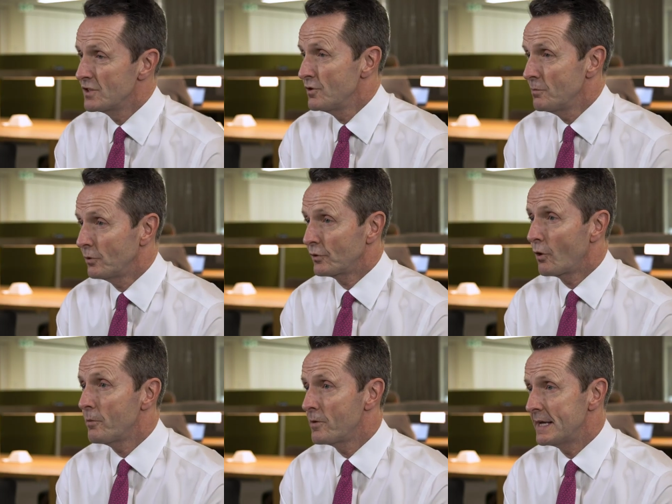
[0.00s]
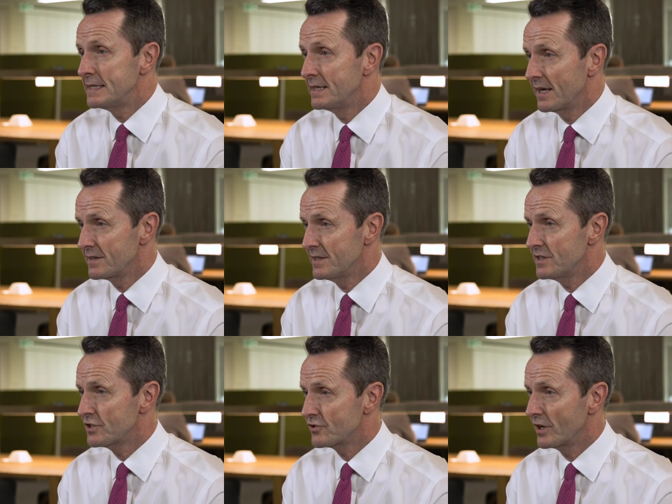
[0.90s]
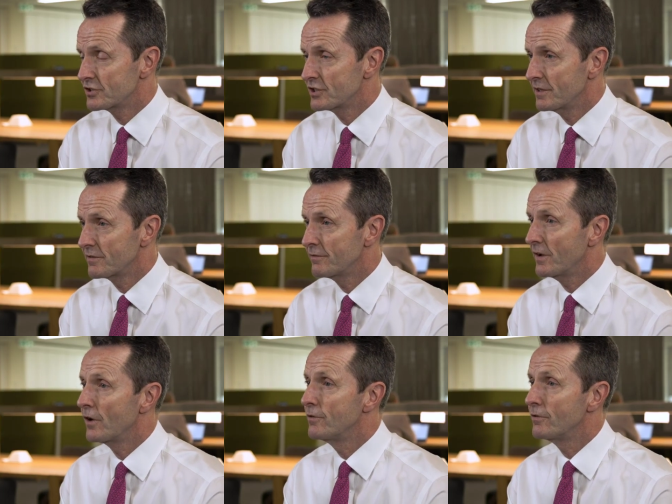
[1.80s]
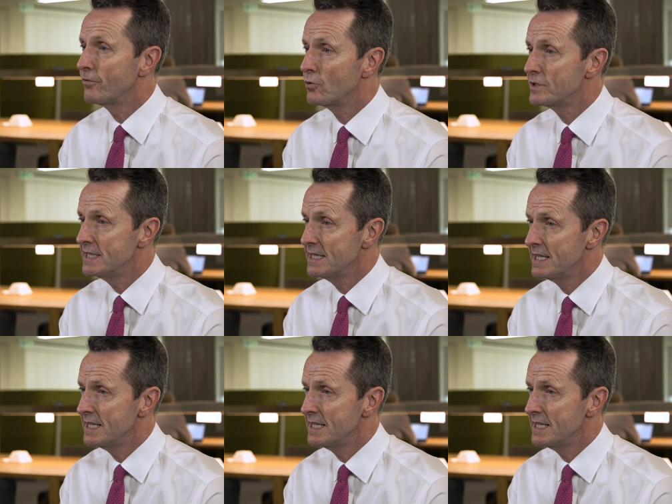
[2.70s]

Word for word: Newable's operated under this structure for over 40